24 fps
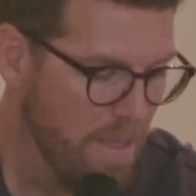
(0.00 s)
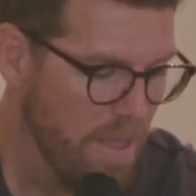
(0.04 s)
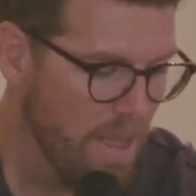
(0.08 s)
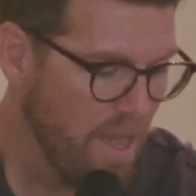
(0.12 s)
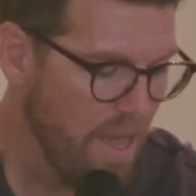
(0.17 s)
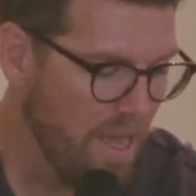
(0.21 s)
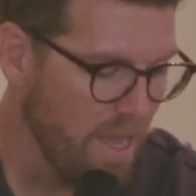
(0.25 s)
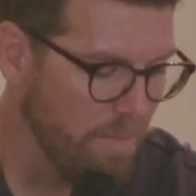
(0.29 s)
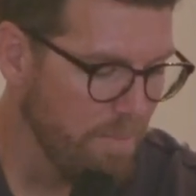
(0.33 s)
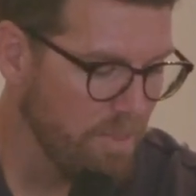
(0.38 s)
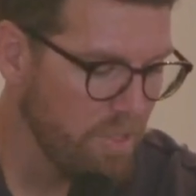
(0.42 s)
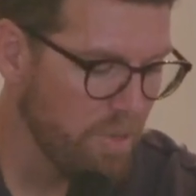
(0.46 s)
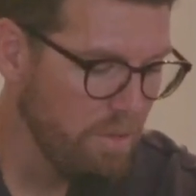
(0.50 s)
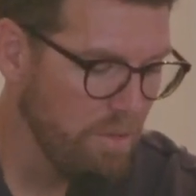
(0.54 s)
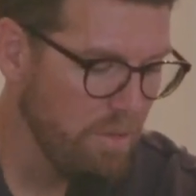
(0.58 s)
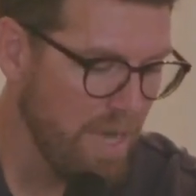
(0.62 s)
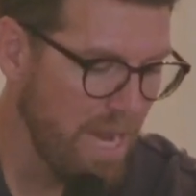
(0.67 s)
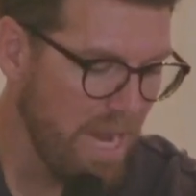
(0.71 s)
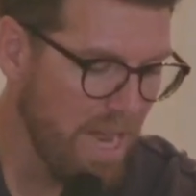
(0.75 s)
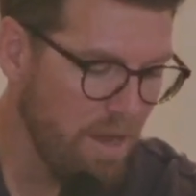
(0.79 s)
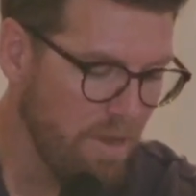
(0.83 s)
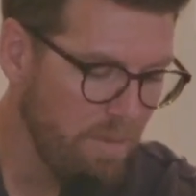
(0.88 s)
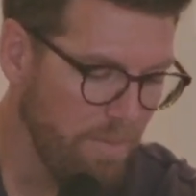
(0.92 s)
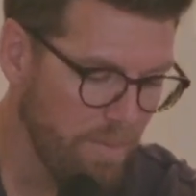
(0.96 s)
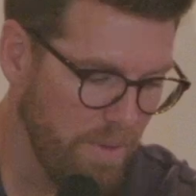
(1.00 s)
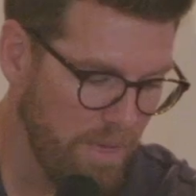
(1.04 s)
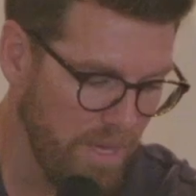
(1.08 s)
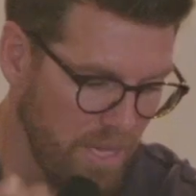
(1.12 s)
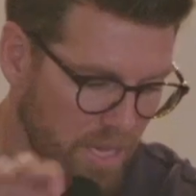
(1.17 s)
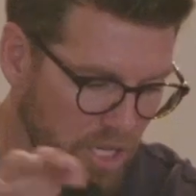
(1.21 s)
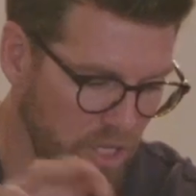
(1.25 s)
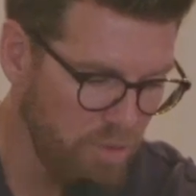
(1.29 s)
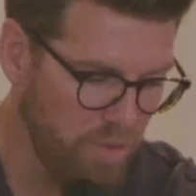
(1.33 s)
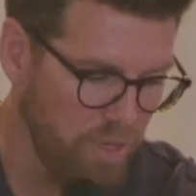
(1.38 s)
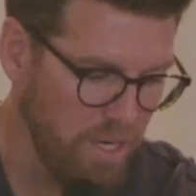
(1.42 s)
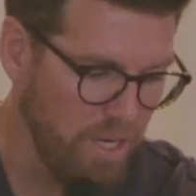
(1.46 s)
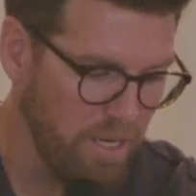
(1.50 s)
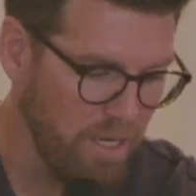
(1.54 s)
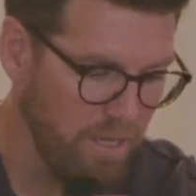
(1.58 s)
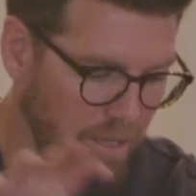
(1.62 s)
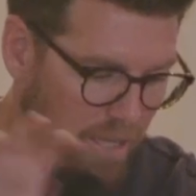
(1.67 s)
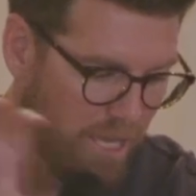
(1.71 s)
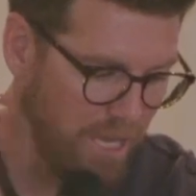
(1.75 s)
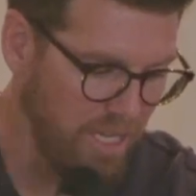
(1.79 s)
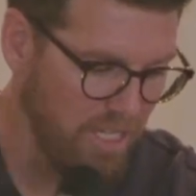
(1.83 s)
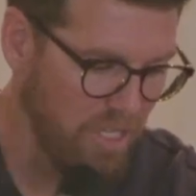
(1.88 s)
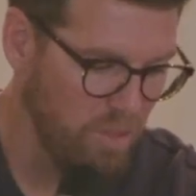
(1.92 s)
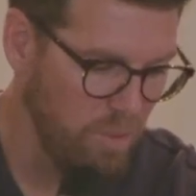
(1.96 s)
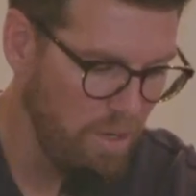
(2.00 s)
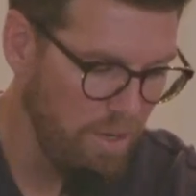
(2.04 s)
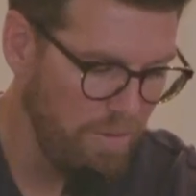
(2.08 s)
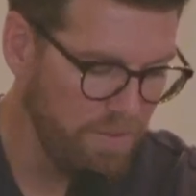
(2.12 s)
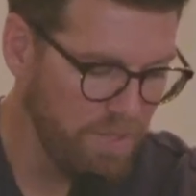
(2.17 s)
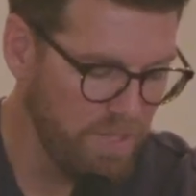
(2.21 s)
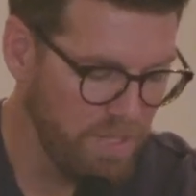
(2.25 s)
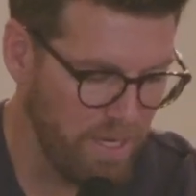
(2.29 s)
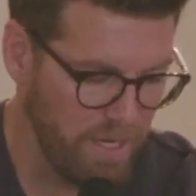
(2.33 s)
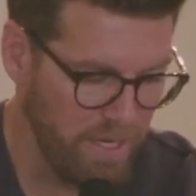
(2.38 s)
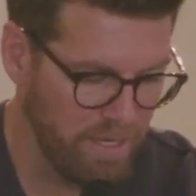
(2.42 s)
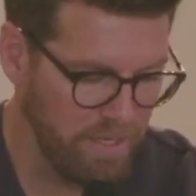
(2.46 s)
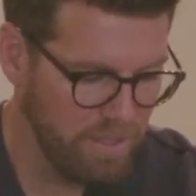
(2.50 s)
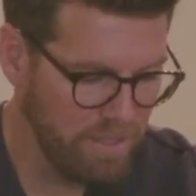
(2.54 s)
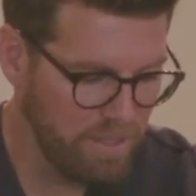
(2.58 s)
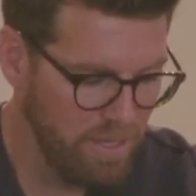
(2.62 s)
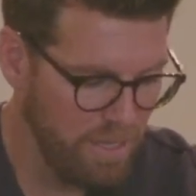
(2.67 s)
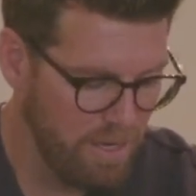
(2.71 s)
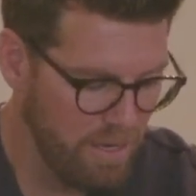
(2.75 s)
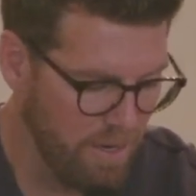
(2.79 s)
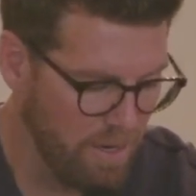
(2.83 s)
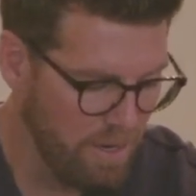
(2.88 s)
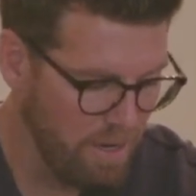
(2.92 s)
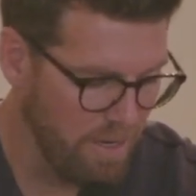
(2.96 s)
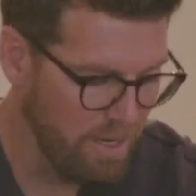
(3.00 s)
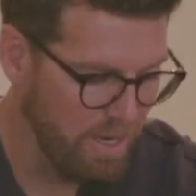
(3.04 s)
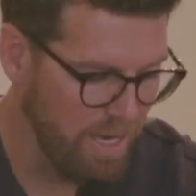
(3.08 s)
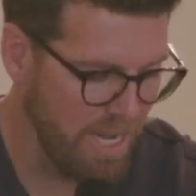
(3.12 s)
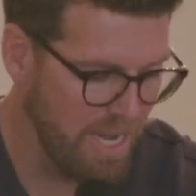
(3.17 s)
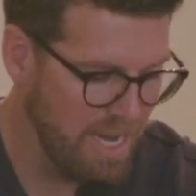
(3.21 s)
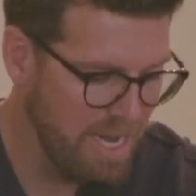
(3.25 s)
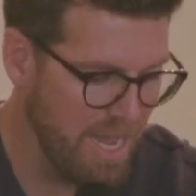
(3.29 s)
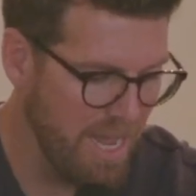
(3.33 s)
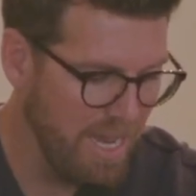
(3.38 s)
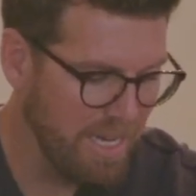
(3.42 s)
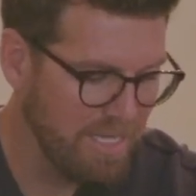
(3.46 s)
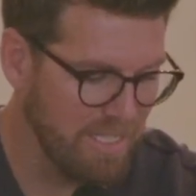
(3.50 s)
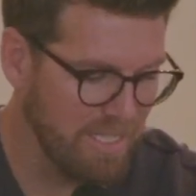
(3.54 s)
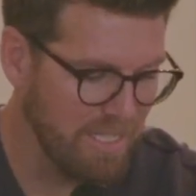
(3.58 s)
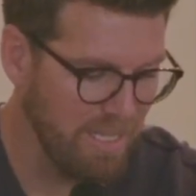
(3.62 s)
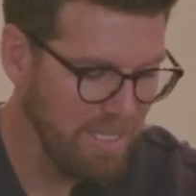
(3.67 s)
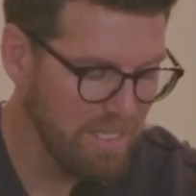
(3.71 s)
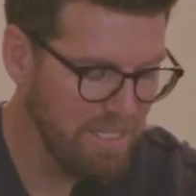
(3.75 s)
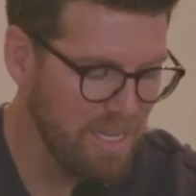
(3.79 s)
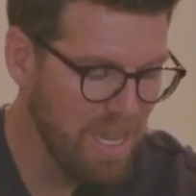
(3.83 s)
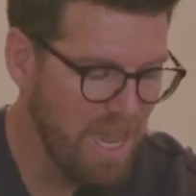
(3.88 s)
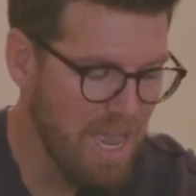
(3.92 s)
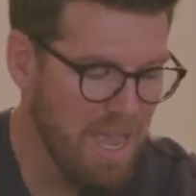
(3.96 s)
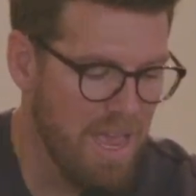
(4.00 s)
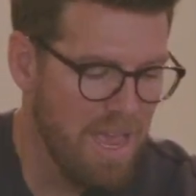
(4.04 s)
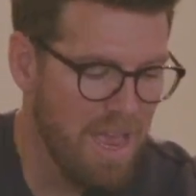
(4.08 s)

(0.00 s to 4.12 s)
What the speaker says: So now Israel and his 12 sons are in Exodus.